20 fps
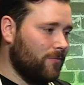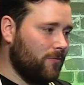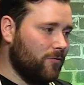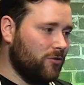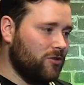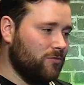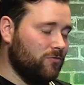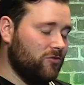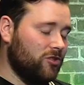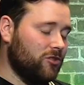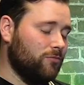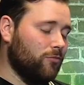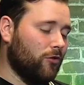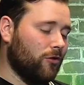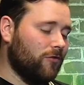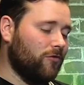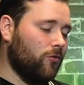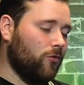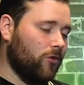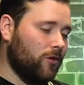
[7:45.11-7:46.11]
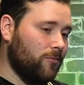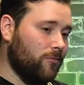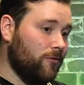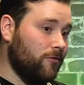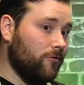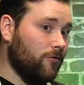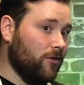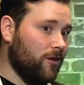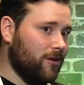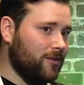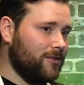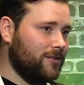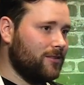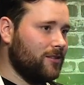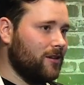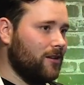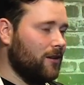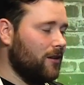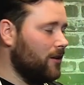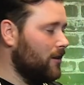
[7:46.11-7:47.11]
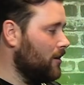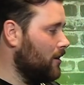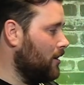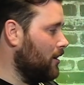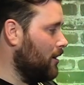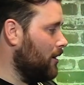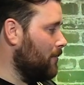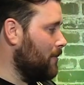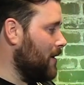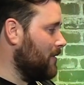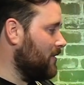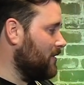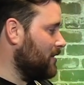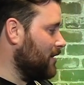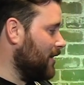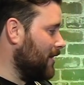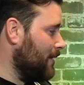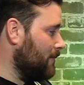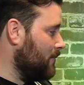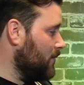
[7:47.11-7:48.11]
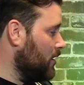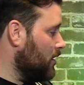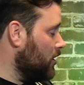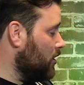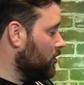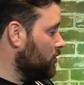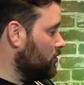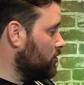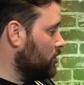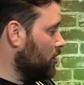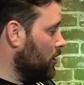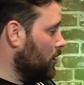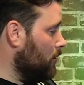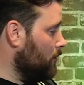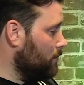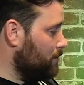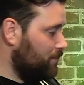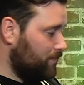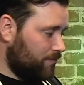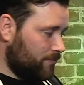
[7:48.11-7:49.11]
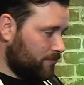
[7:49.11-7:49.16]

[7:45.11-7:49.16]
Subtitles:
was just more affordable for us at the time. So